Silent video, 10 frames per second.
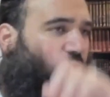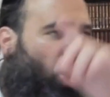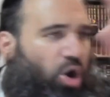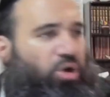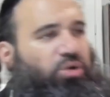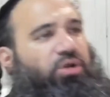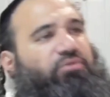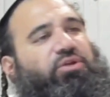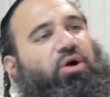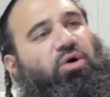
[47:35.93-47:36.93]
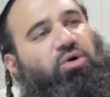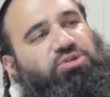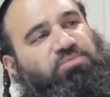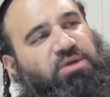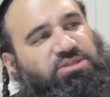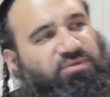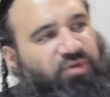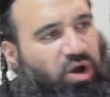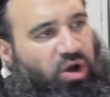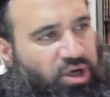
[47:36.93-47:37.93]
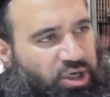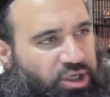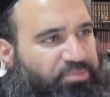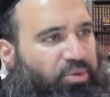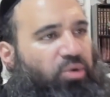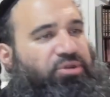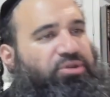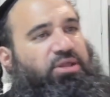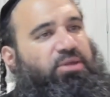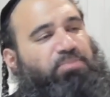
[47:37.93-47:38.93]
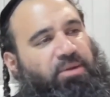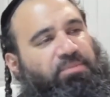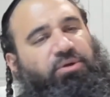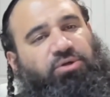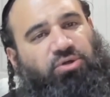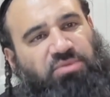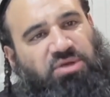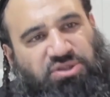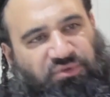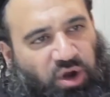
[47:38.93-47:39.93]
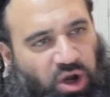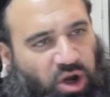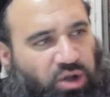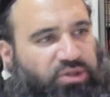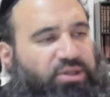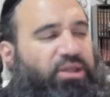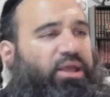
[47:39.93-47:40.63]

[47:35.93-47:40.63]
all of those mitzvot, both the biblical mitzvot